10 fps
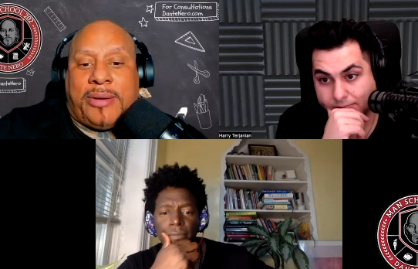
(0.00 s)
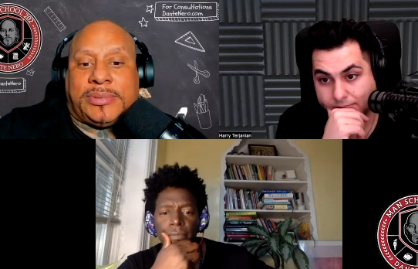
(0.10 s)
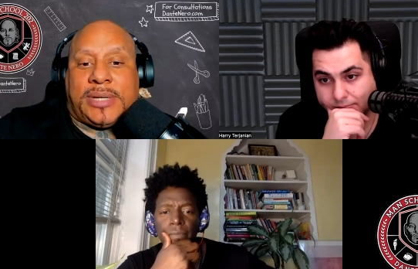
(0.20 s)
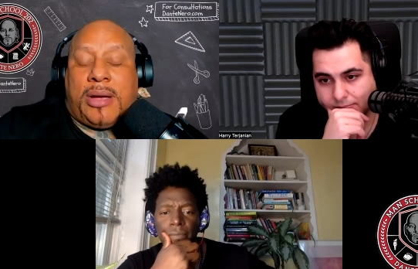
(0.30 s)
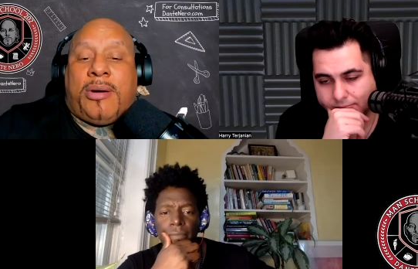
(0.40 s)
Speaker 1: was
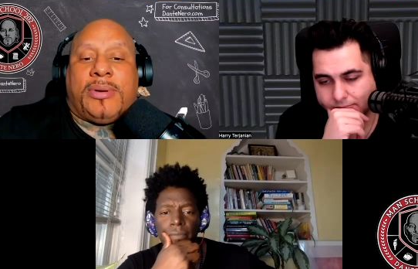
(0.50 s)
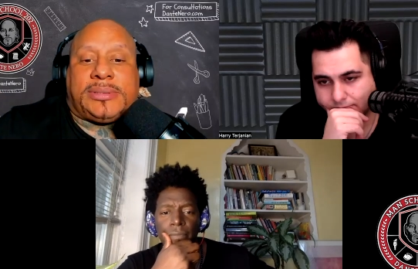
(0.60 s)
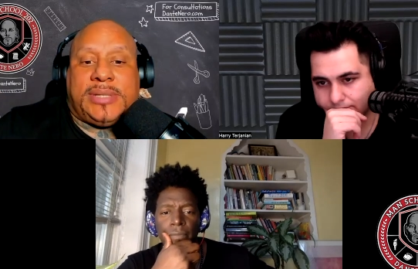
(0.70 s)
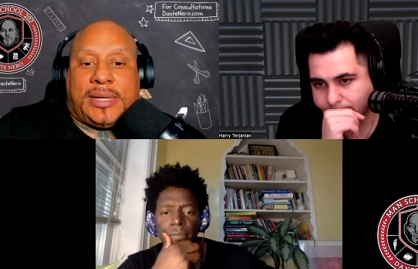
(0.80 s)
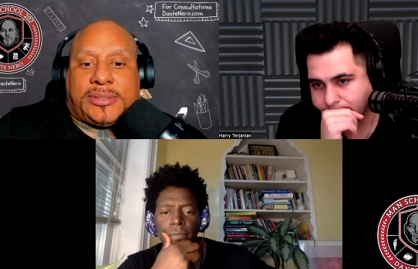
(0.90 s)
like, oh,
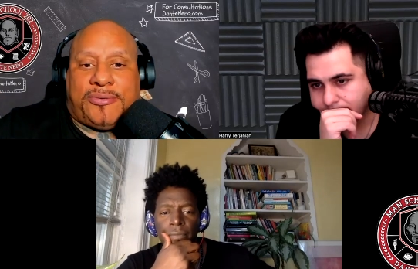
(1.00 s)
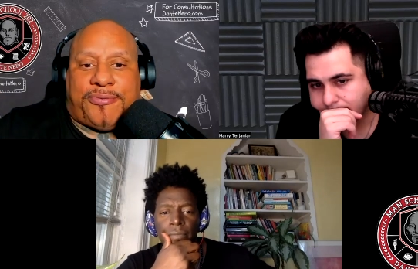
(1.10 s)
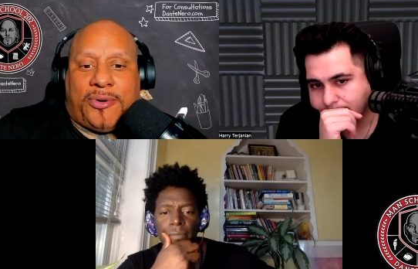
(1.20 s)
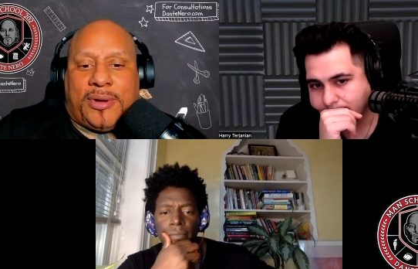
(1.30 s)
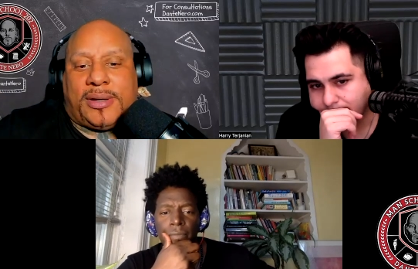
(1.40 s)
it's not till
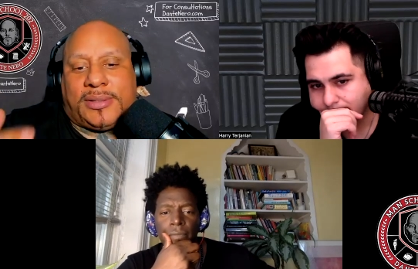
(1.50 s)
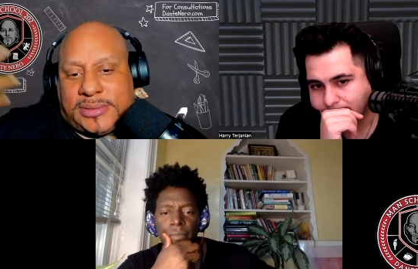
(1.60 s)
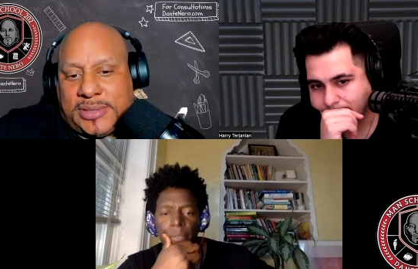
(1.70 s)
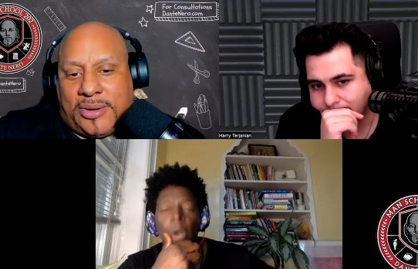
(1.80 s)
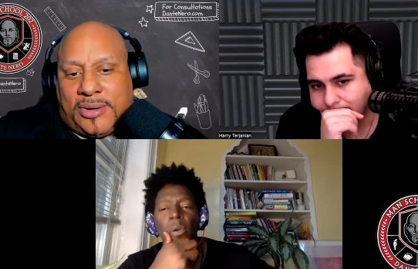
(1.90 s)
four.
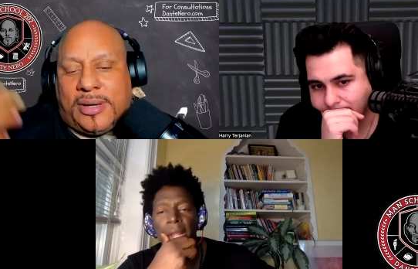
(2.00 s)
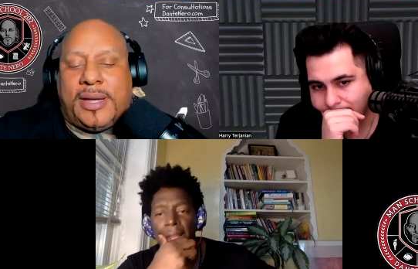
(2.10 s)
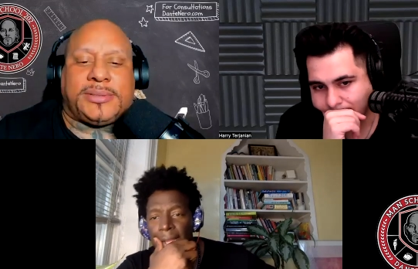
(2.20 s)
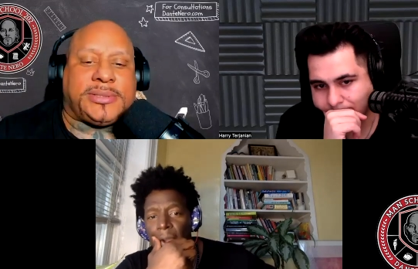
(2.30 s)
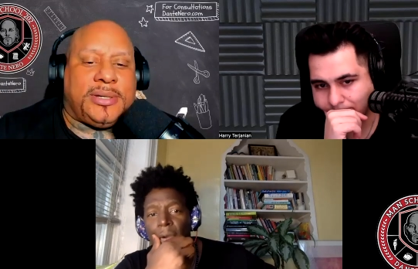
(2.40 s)
So
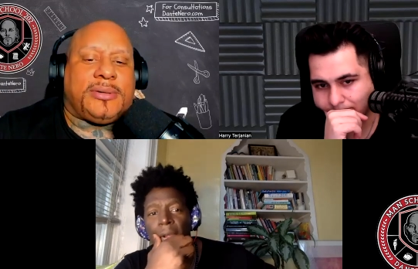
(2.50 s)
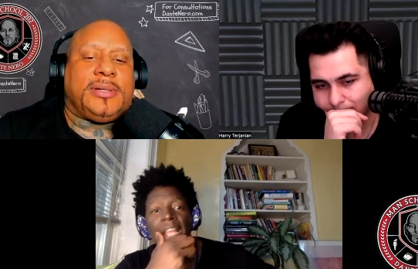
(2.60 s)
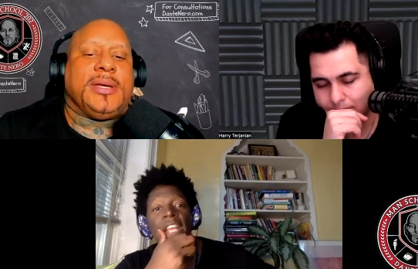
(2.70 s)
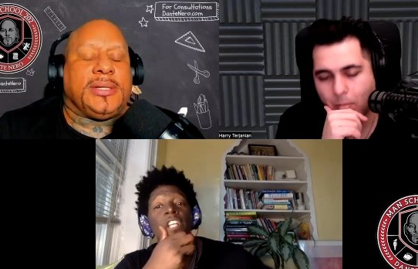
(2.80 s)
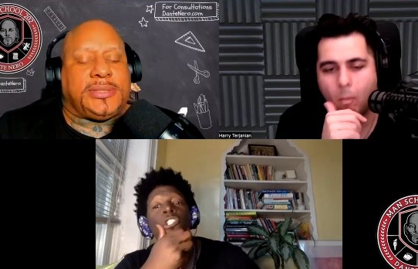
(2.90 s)
okay, so, okay,
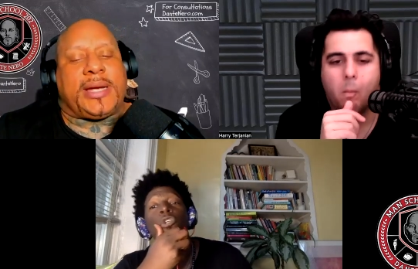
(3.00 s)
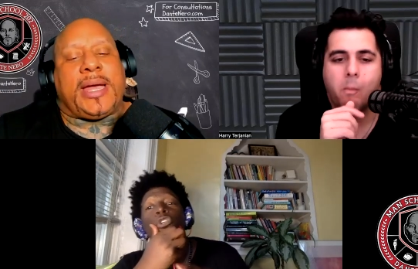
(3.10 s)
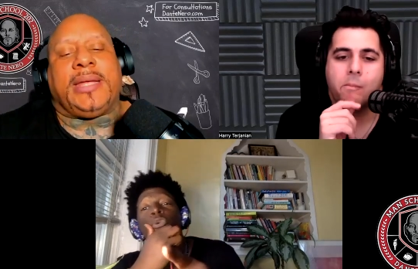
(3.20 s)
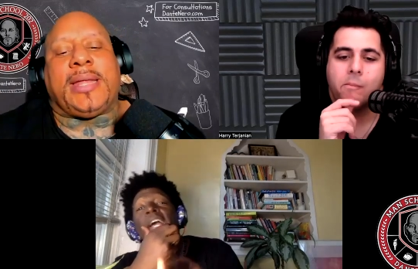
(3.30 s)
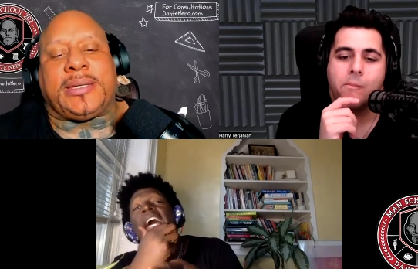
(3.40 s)
so, so
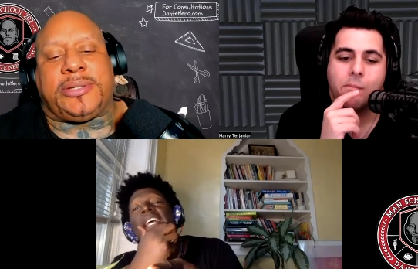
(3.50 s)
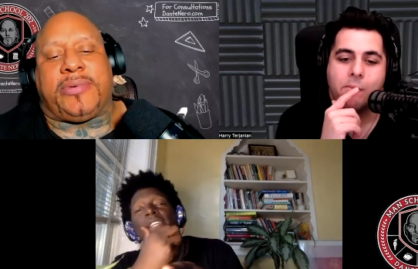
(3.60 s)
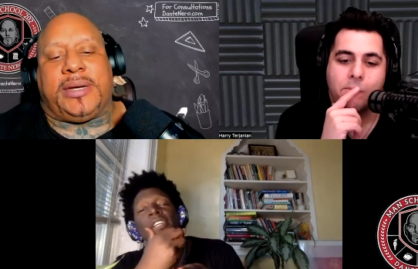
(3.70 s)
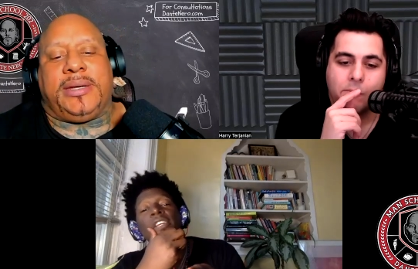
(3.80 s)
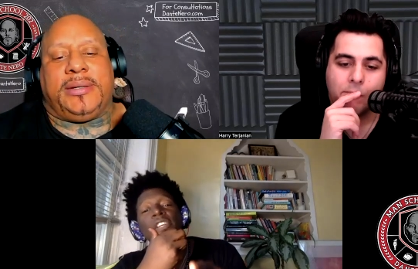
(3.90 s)
you got
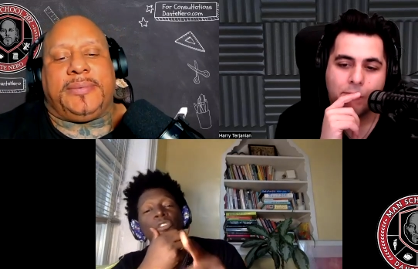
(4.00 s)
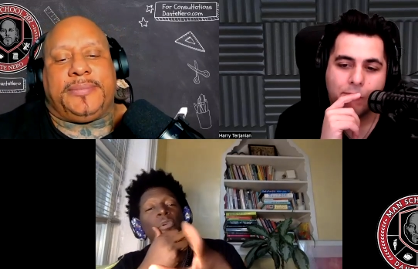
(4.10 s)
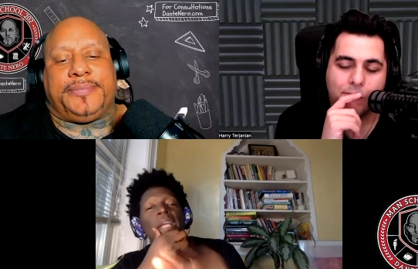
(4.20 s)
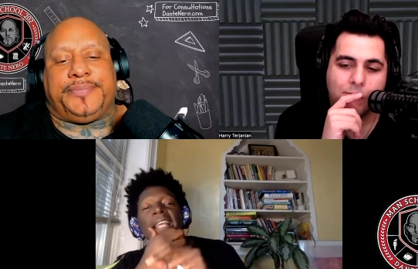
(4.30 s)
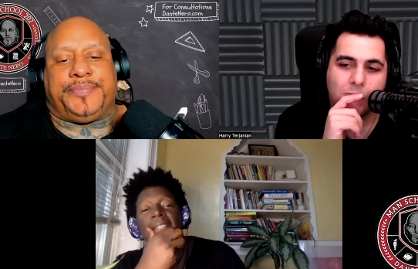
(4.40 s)
three.
Speaker 2: you
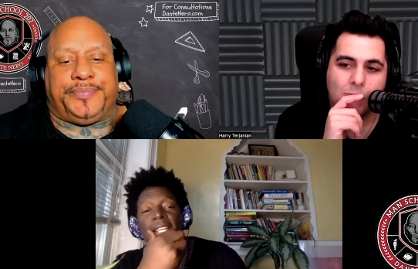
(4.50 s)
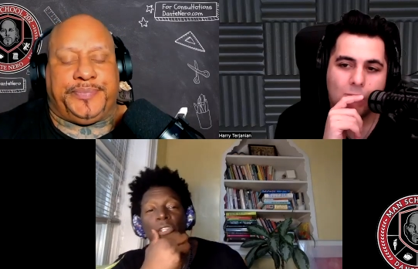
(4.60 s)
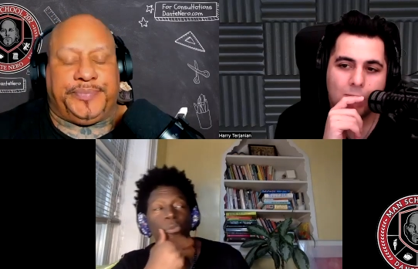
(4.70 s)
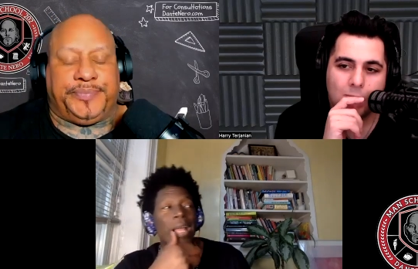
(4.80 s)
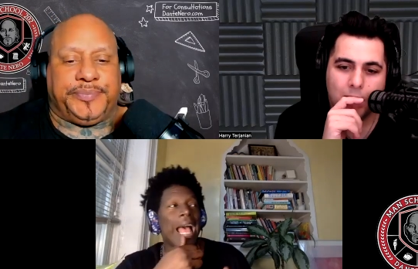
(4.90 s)
got there
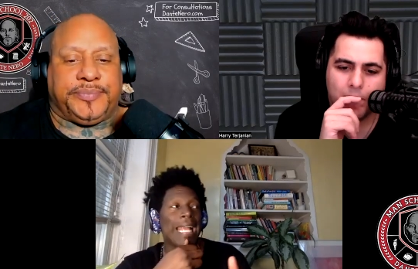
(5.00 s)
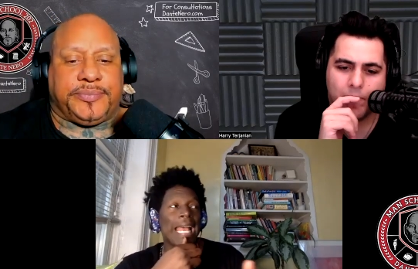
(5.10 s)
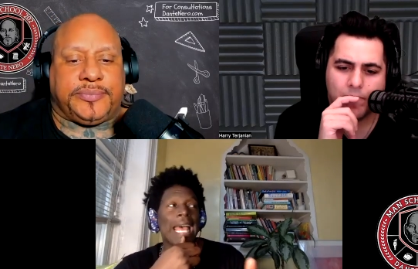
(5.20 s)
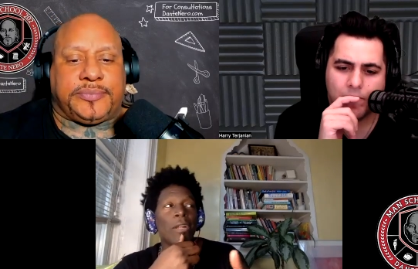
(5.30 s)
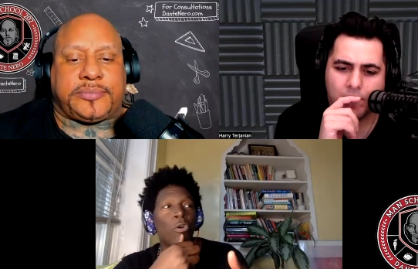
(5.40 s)
three. I
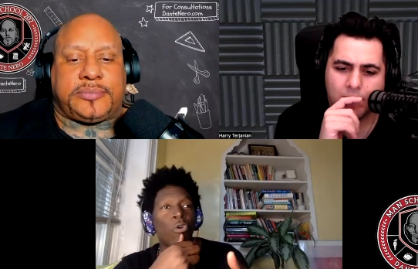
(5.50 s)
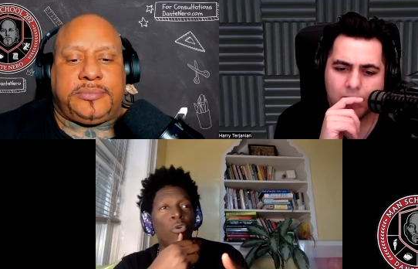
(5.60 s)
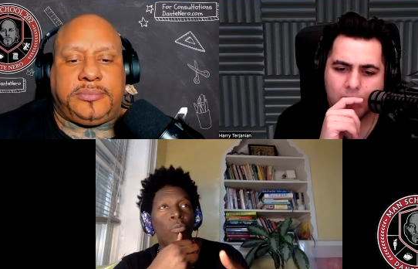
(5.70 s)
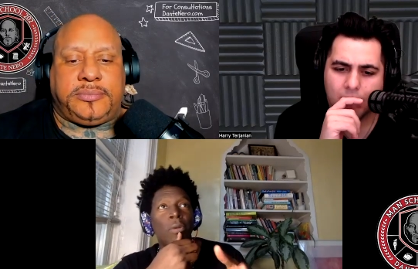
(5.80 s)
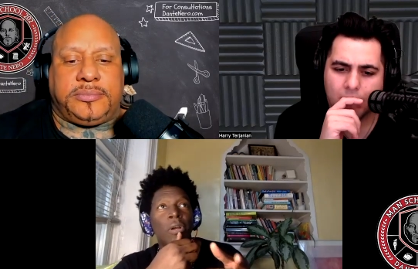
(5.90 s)
got
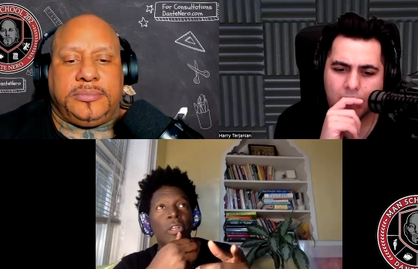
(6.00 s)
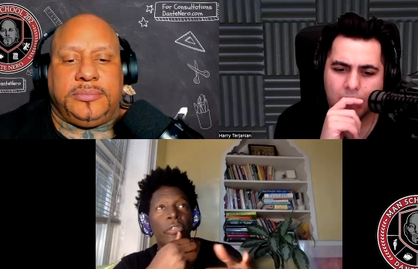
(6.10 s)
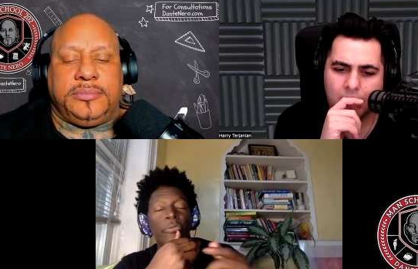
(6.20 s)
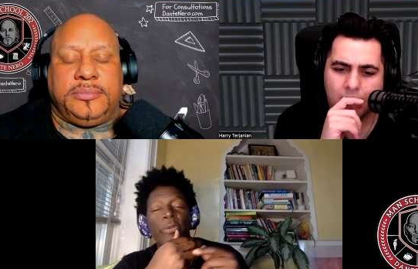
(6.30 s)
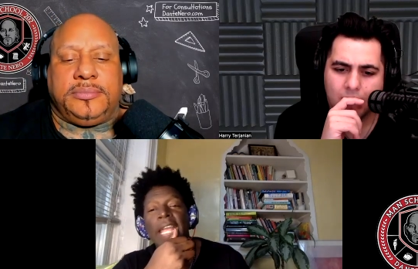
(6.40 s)
home
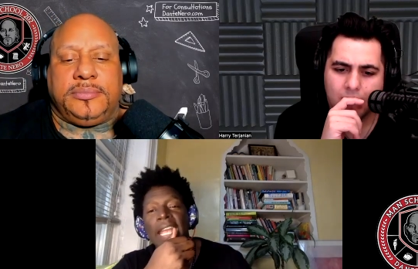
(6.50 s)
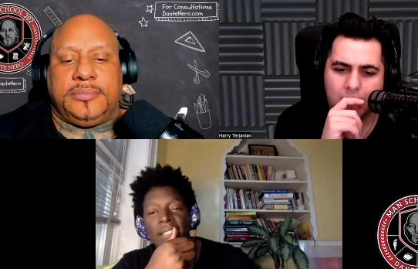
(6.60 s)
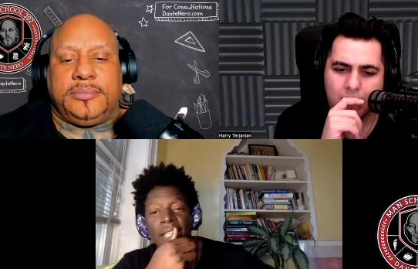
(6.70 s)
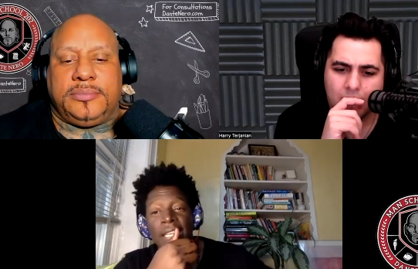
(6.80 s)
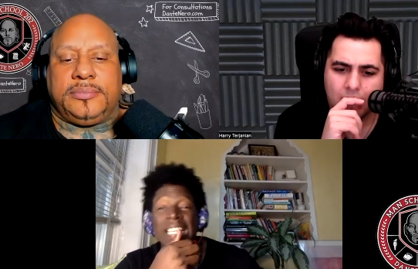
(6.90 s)
three
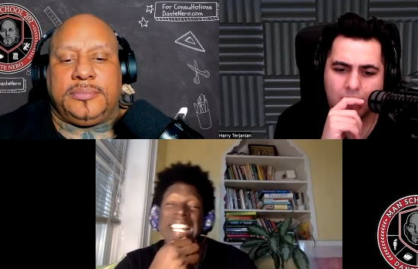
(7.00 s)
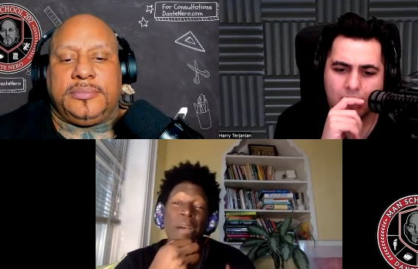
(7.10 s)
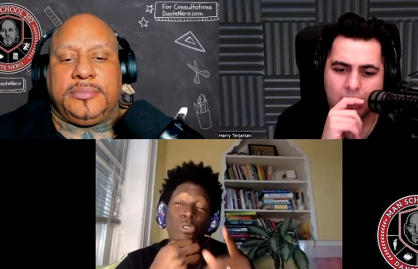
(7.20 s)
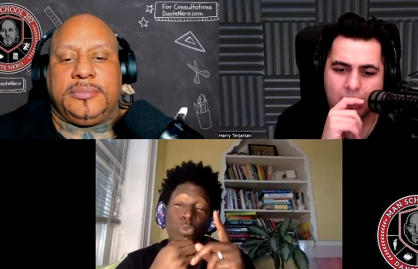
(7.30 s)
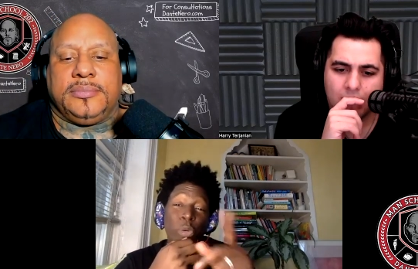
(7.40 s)
eighteen, and
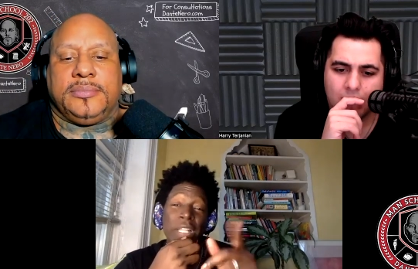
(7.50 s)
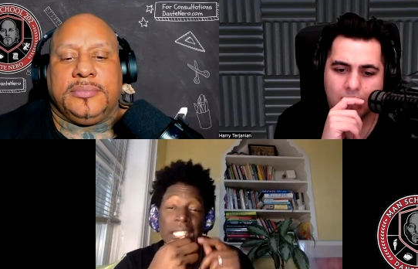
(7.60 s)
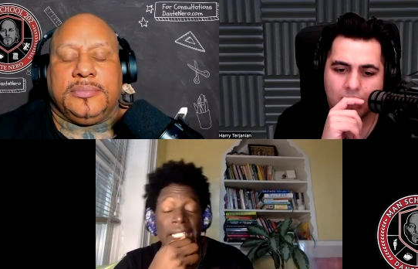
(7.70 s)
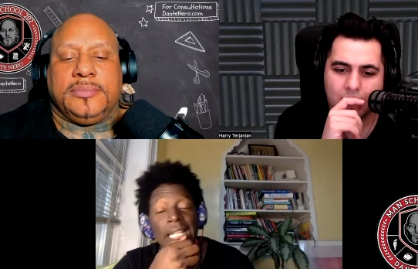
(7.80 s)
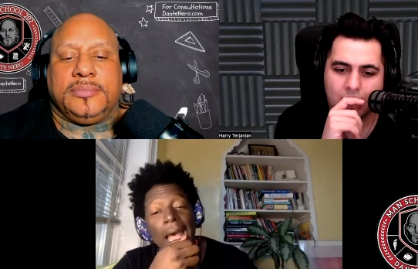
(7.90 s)
that was with a
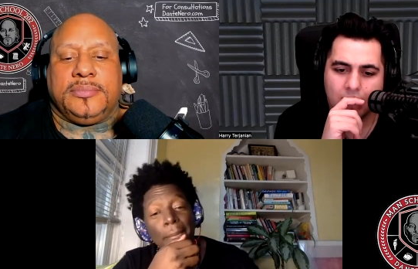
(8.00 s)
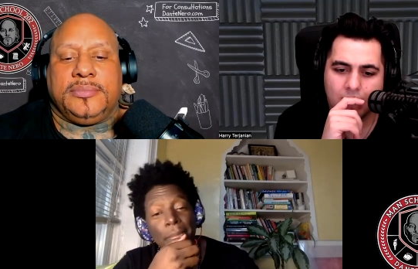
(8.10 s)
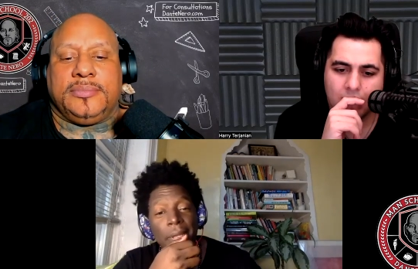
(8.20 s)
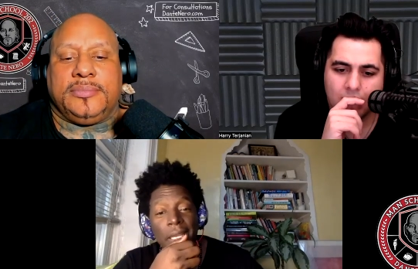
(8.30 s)
stop